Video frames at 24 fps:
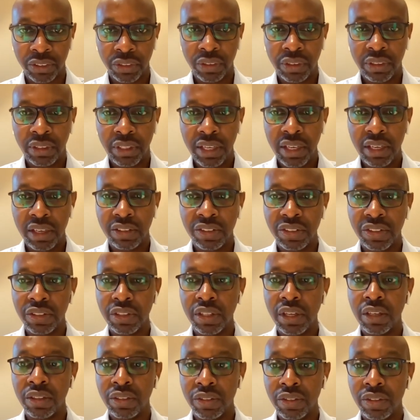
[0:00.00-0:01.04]
So they can
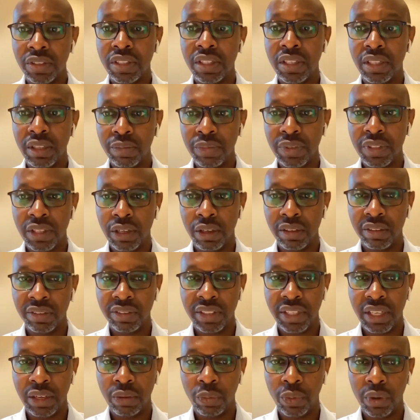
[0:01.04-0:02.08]
start to see
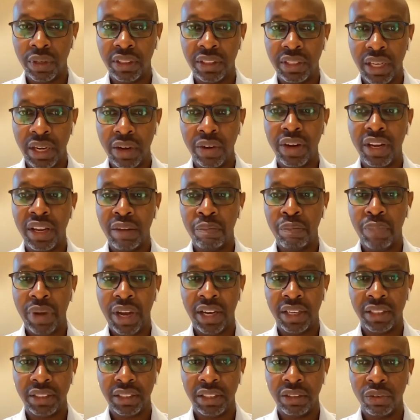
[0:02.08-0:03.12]
themselves and what their
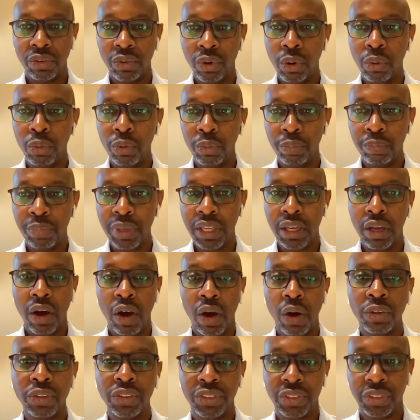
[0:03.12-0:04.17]
impact and role would be
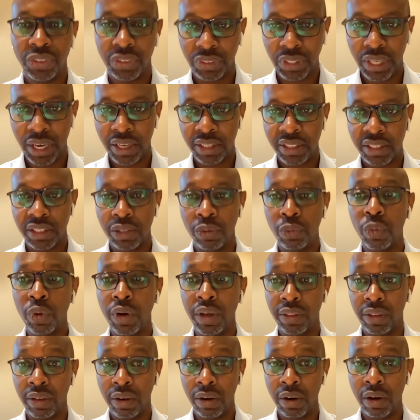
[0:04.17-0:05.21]
on society
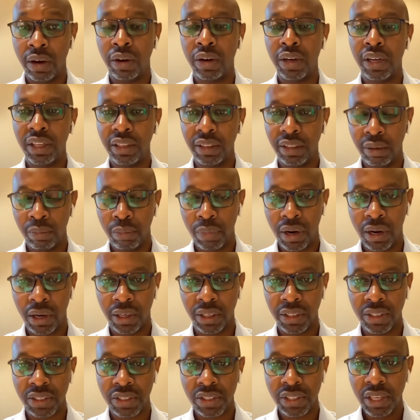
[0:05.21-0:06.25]
where they are in their
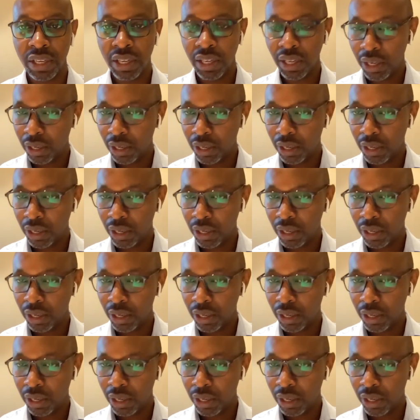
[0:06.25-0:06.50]
markets.